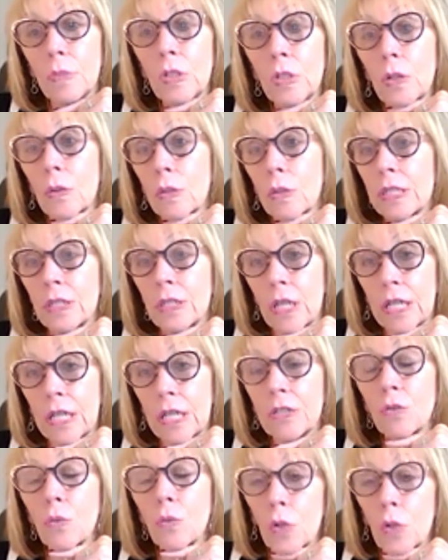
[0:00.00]
know, it's
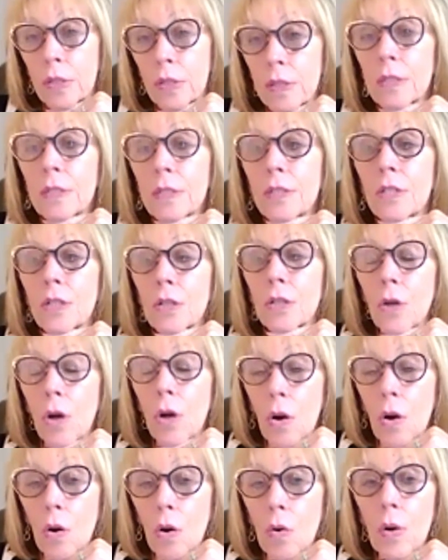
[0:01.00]
worth it to go
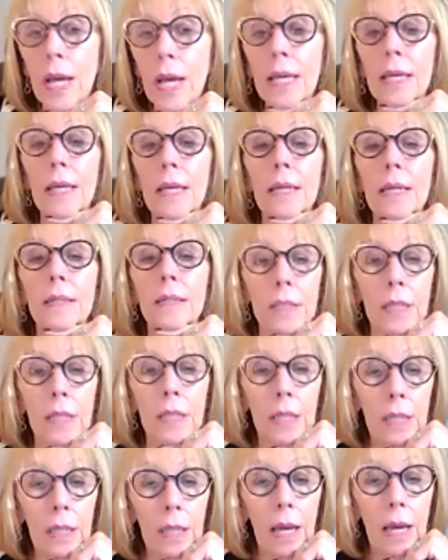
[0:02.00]
and
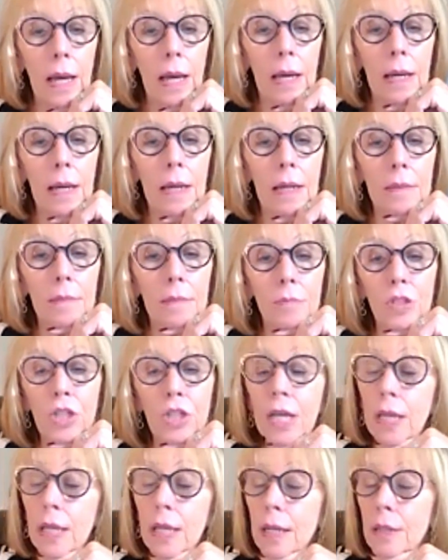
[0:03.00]
check it
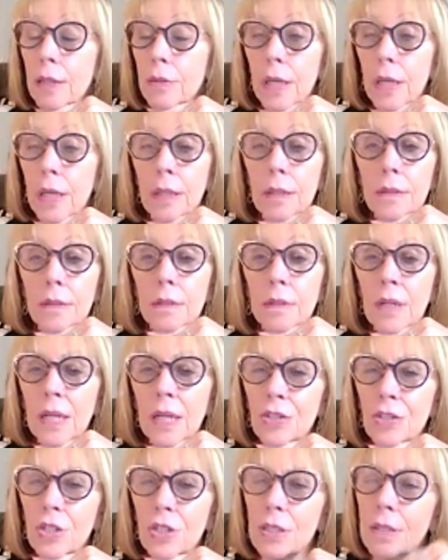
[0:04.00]
out and just,
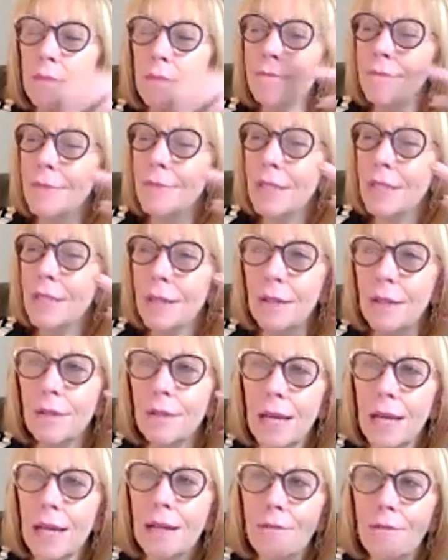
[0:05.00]
you know, kind of
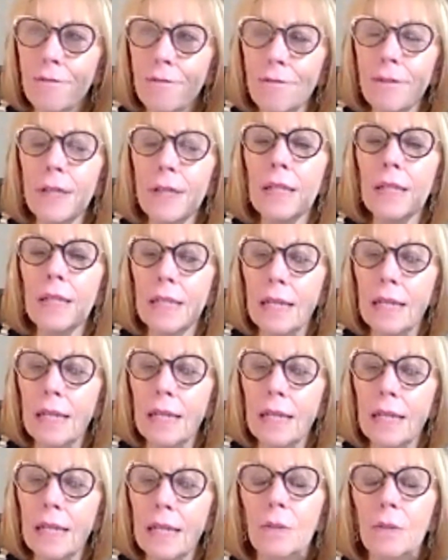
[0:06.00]
feel it out.
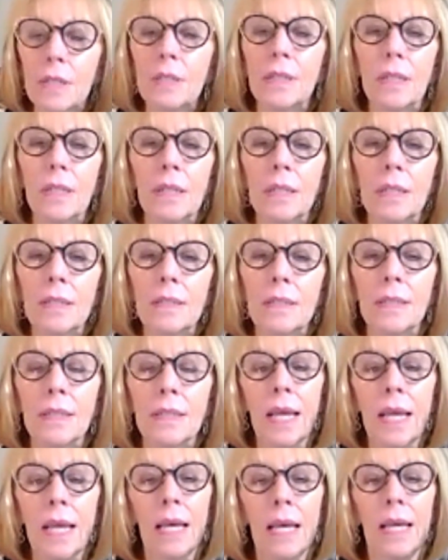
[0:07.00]

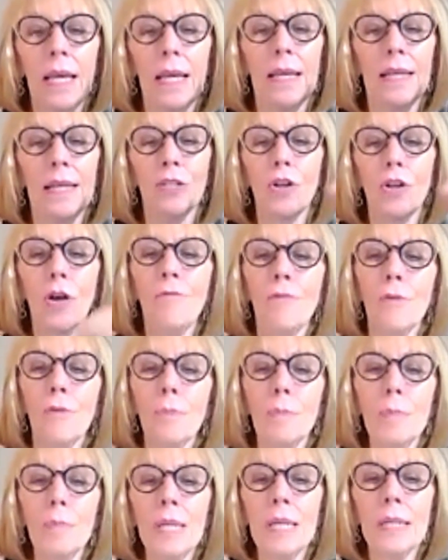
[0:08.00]
It's not for me to
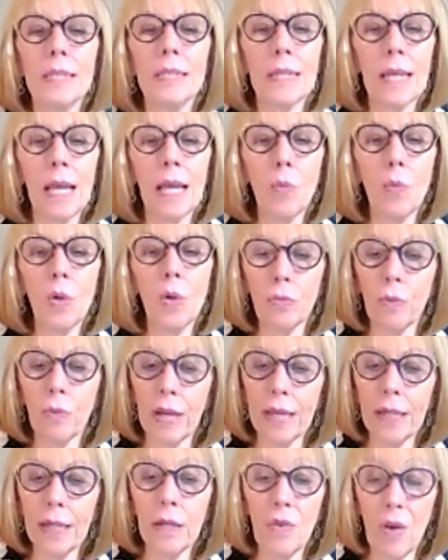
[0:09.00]
say what's right and
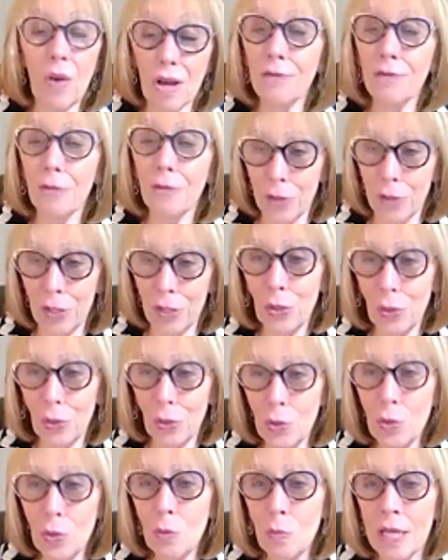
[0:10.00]
wrong for you,
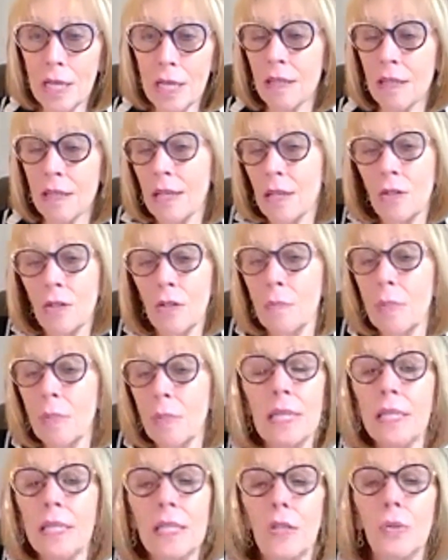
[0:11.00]
because I could be leading
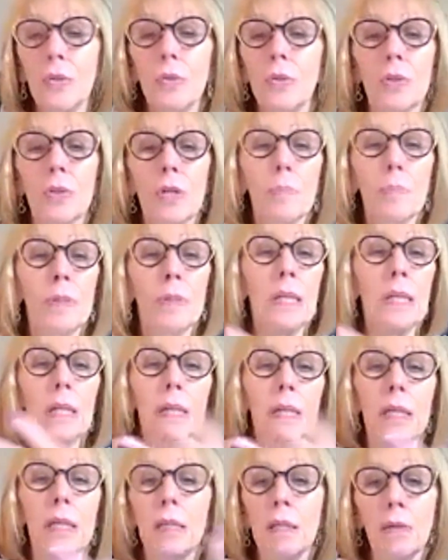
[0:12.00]
you completely the
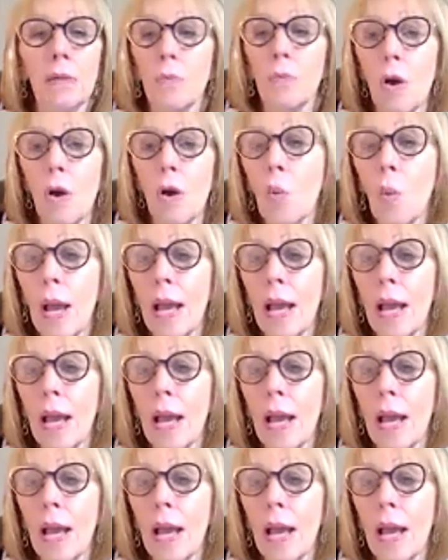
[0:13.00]
wrong way.